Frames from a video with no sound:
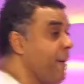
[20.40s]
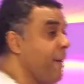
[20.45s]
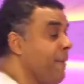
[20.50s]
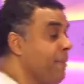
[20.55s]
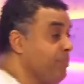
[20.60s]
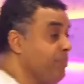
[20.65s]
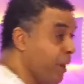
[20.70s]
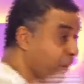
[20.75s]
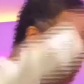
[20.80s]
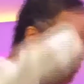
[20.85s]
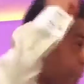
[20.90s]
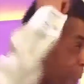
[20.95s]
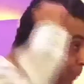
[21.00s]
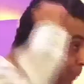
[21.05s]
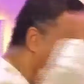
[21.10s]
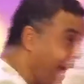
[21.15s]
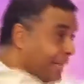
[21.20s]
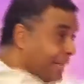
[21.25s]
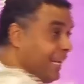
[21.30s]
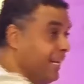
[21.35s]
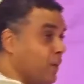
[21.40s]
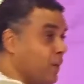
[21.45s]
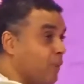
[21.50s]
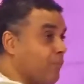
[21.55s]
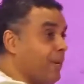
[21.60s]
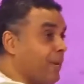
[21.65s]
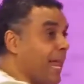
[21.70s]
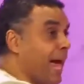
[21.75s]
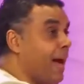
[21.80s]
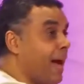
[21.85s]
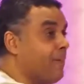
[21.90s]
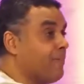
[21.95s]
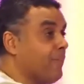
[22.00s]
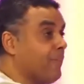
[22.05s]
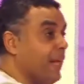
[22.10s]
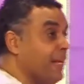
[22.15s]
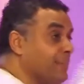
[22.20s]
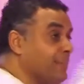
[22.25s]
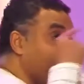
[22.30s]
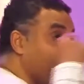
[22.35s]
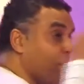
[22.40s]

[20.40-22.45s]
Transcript: The burden of love is the